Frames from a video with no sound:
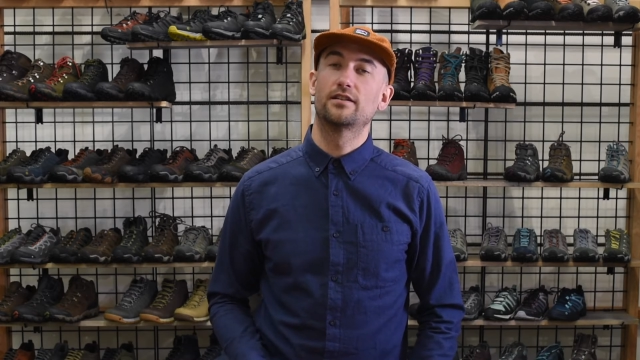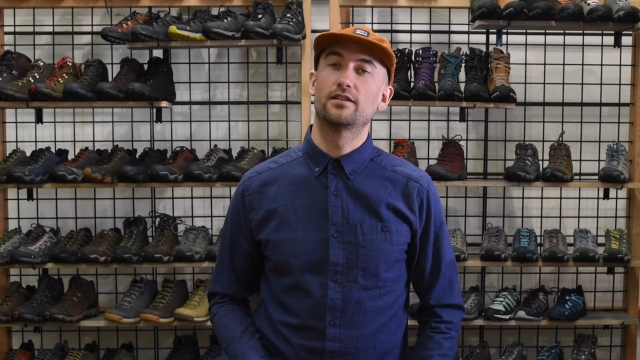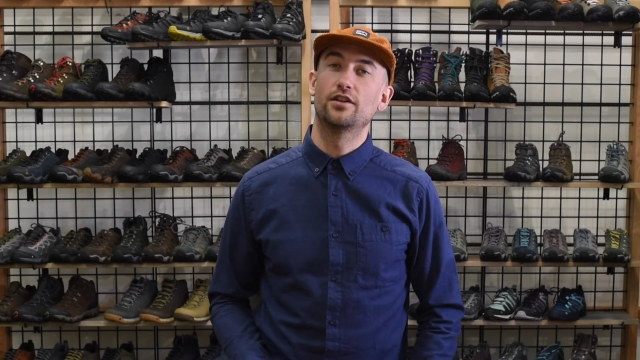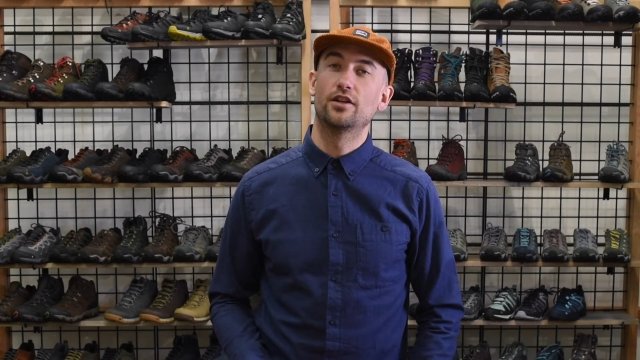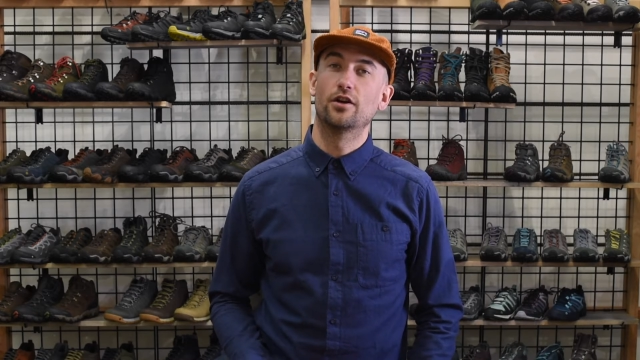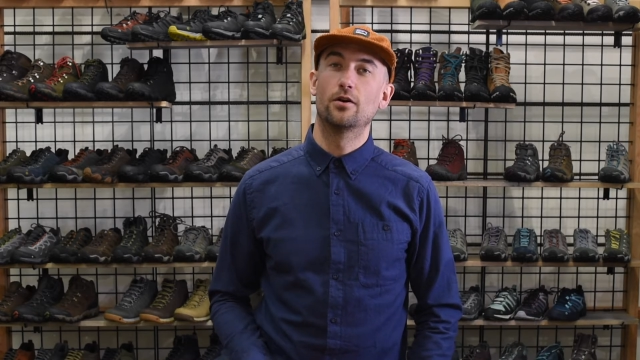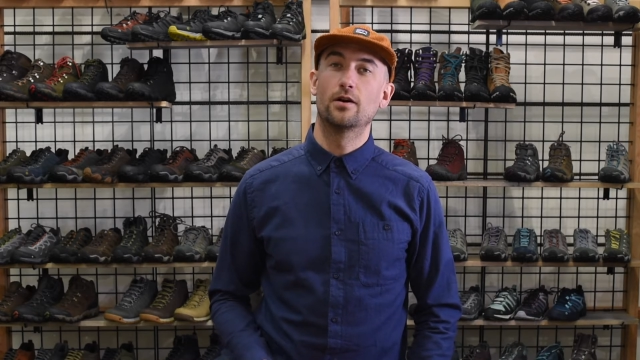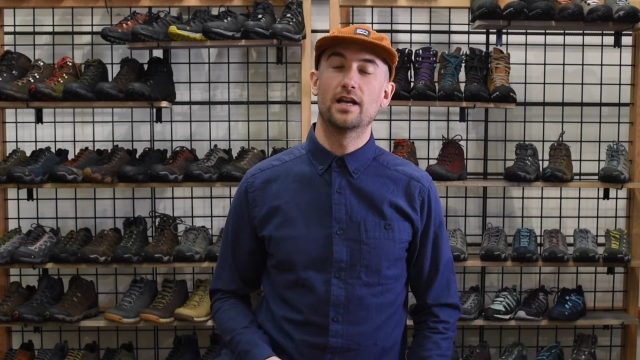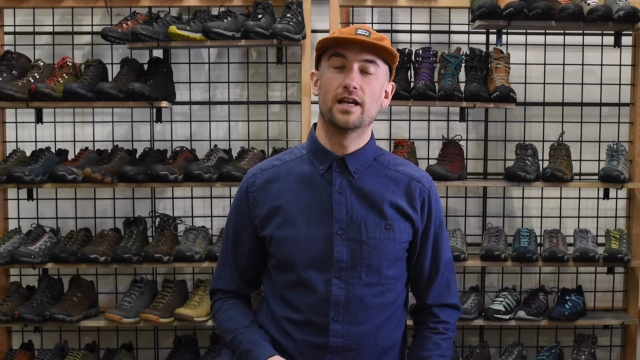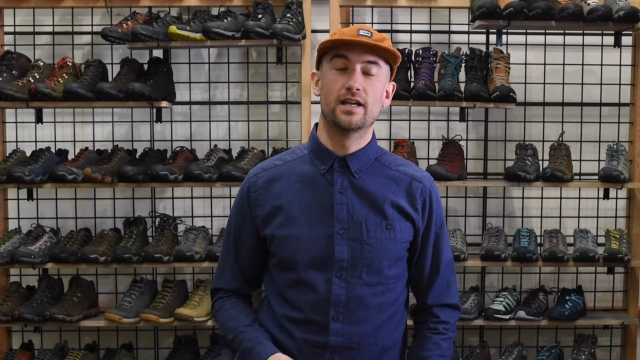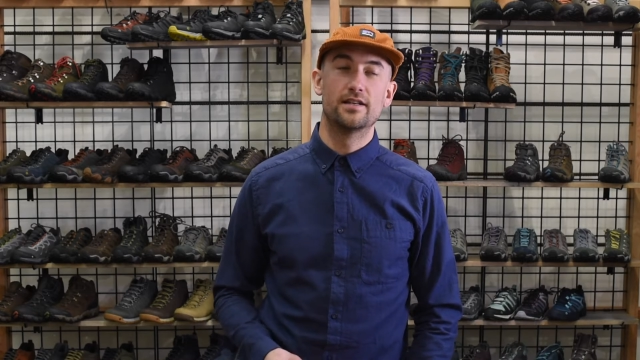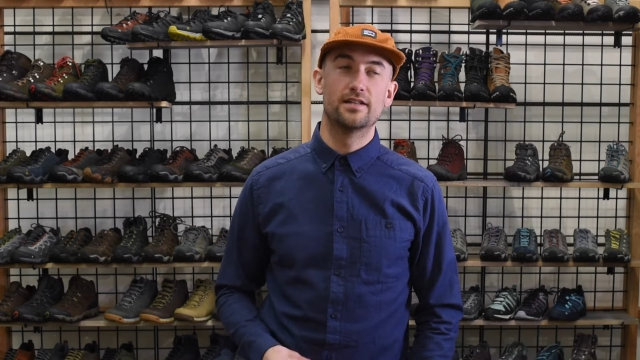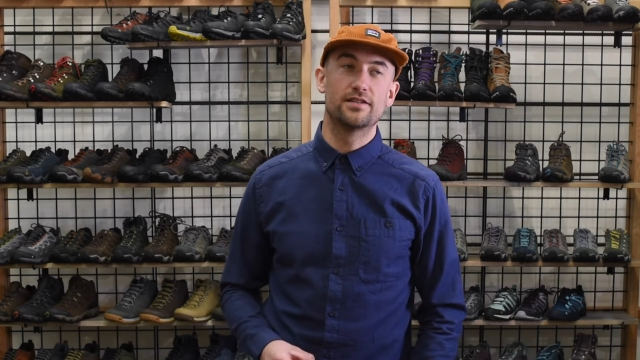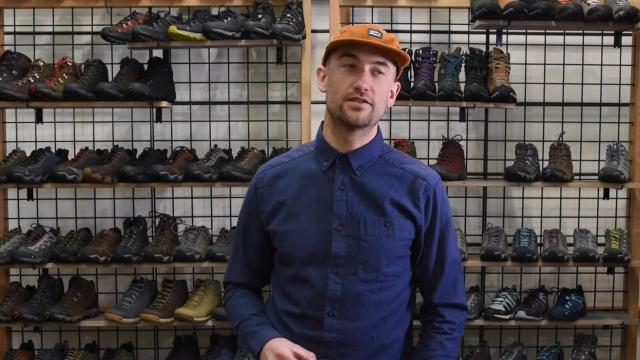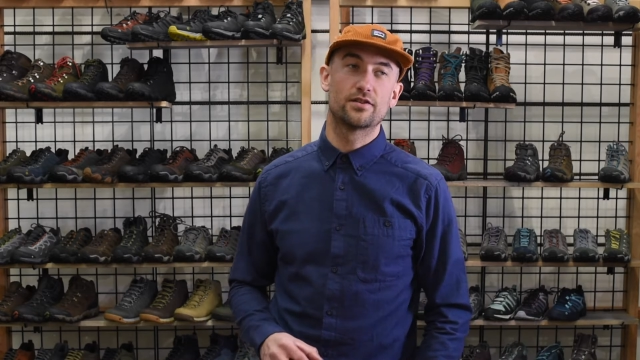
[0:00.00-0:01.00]
you know,
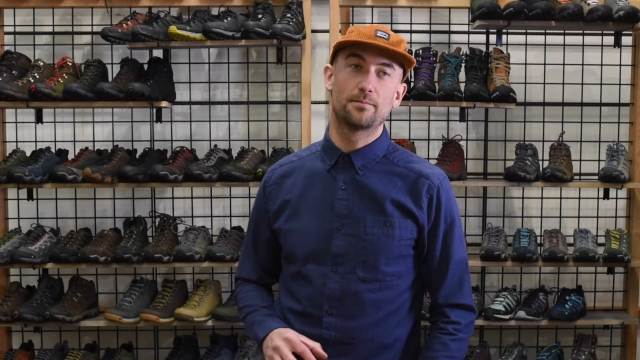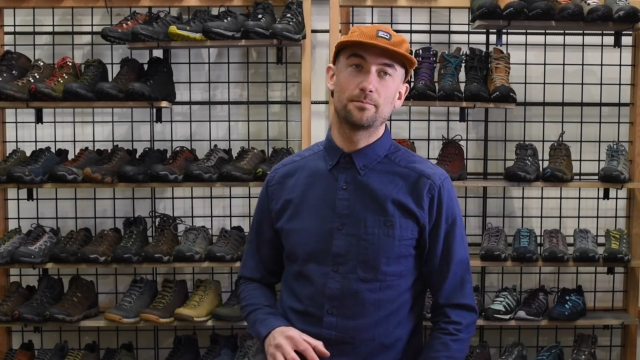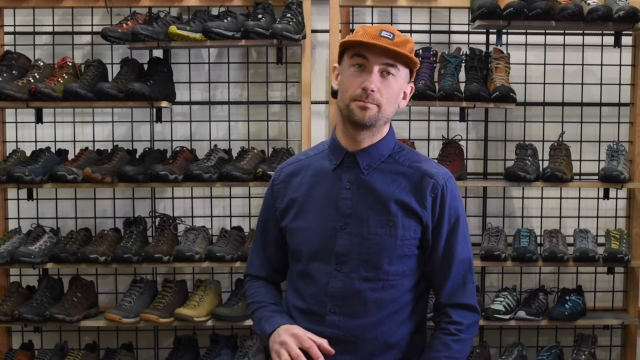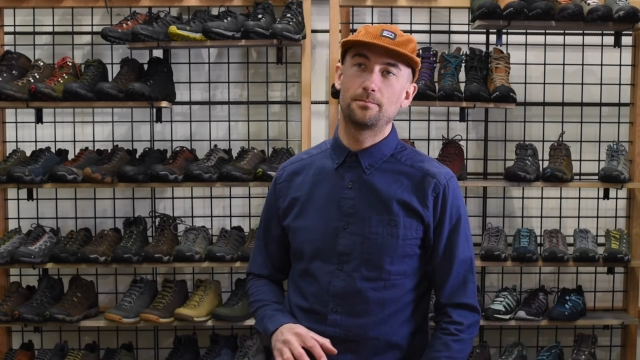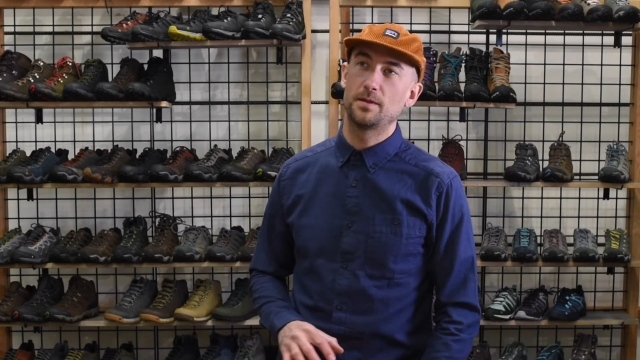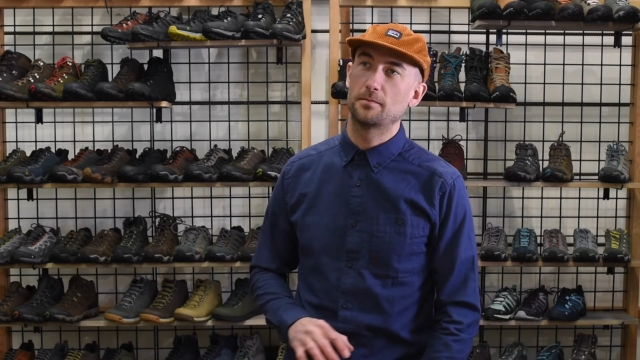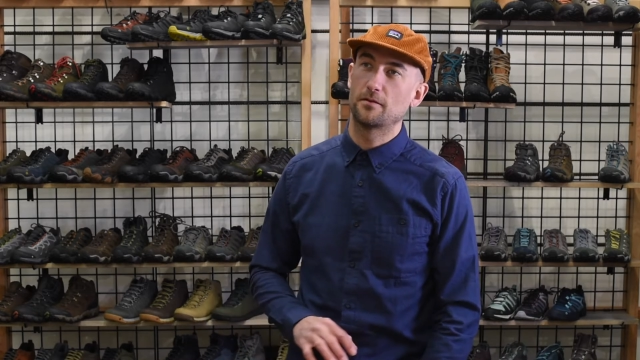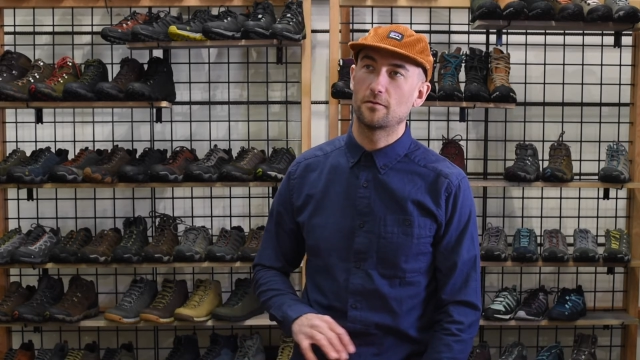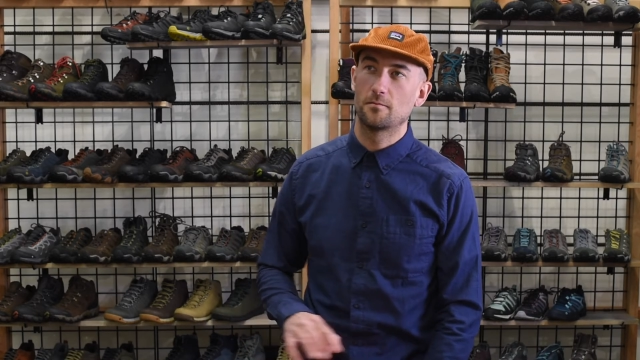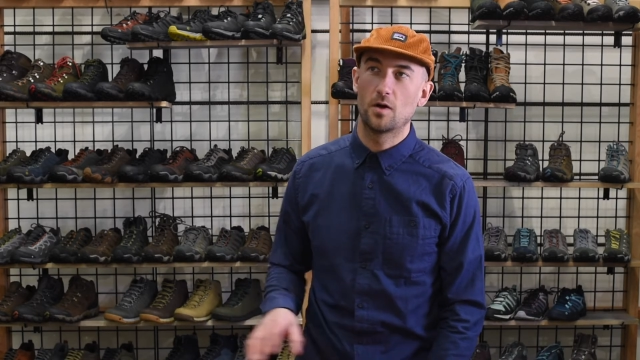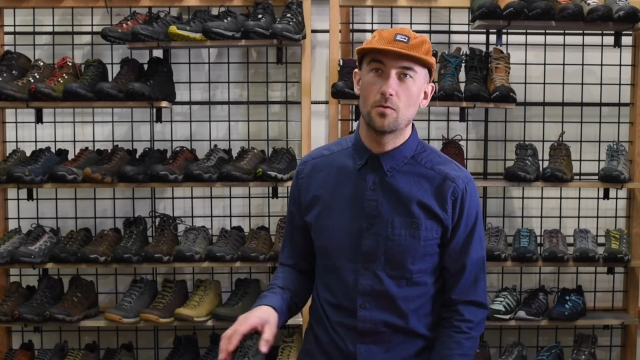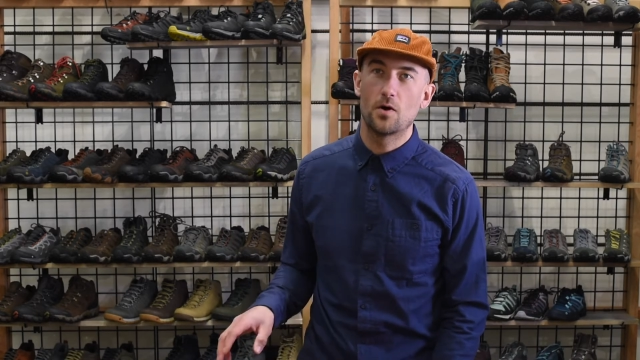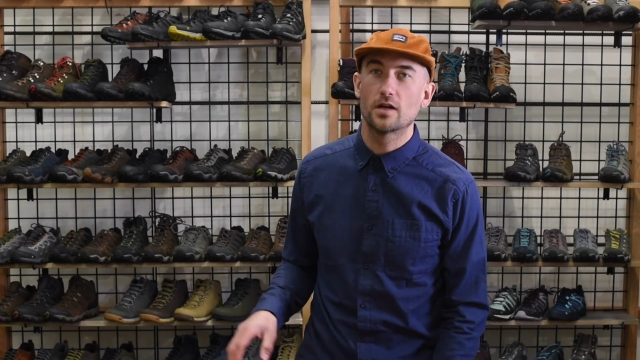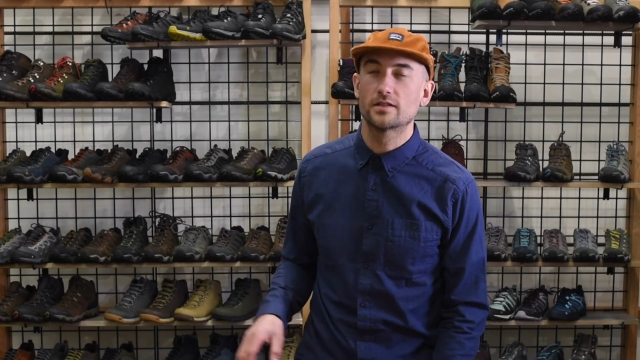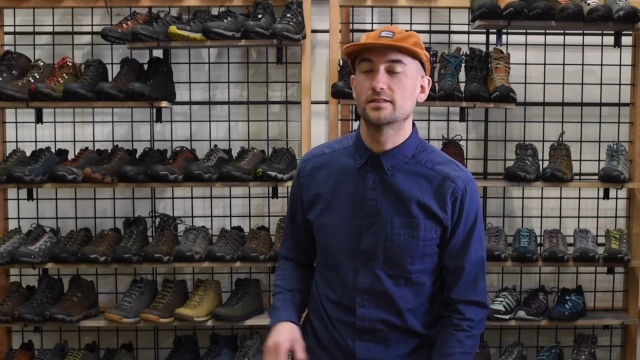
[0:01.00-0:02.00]
and these are people from
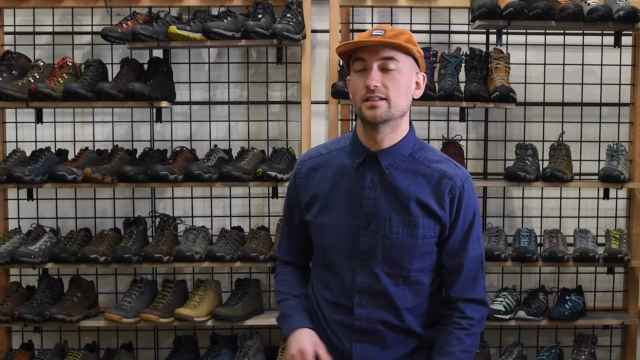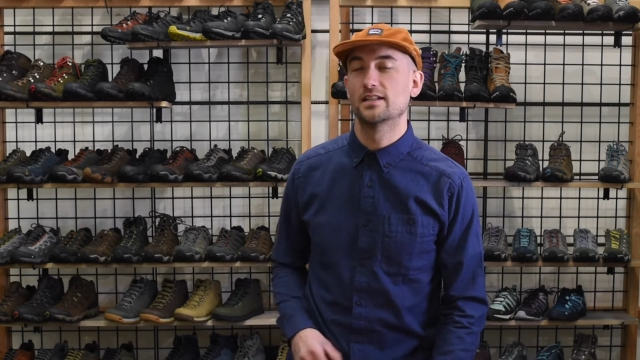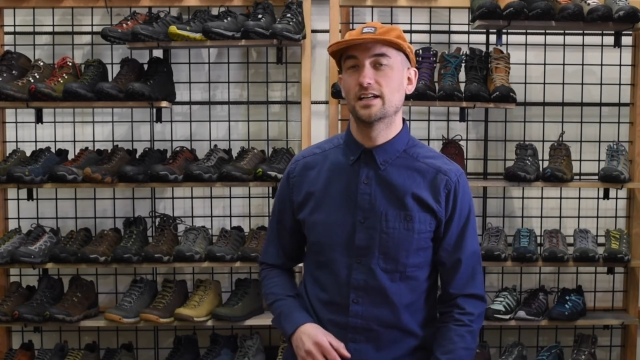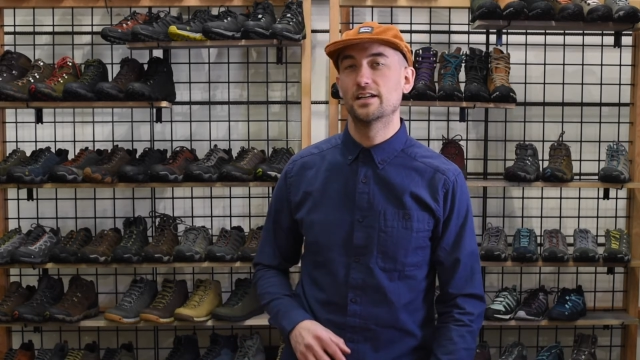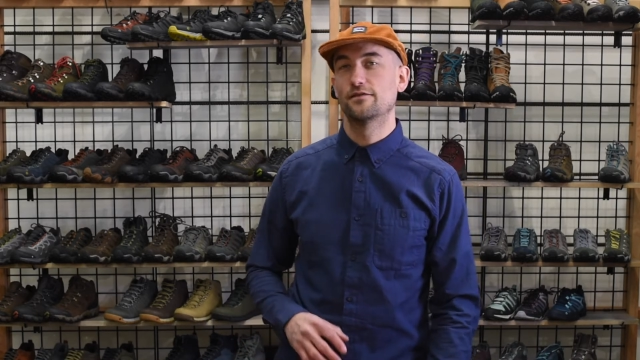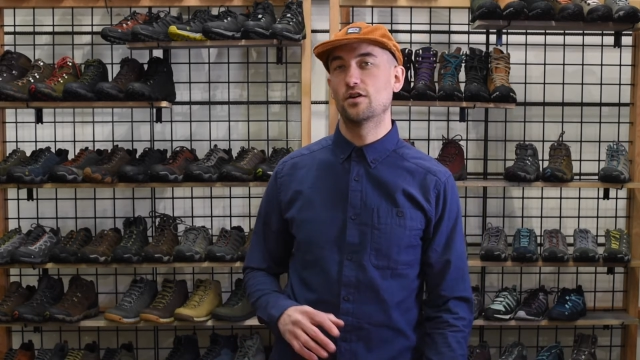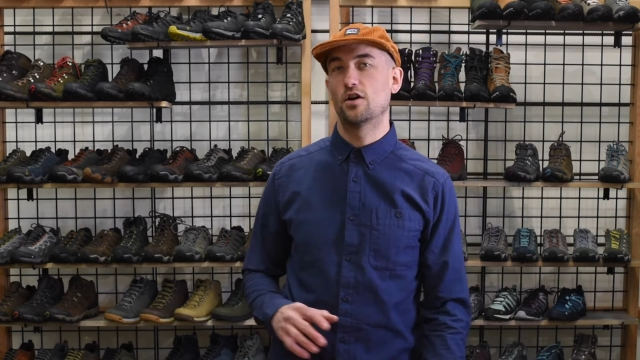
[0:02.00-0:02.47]
all walks of life,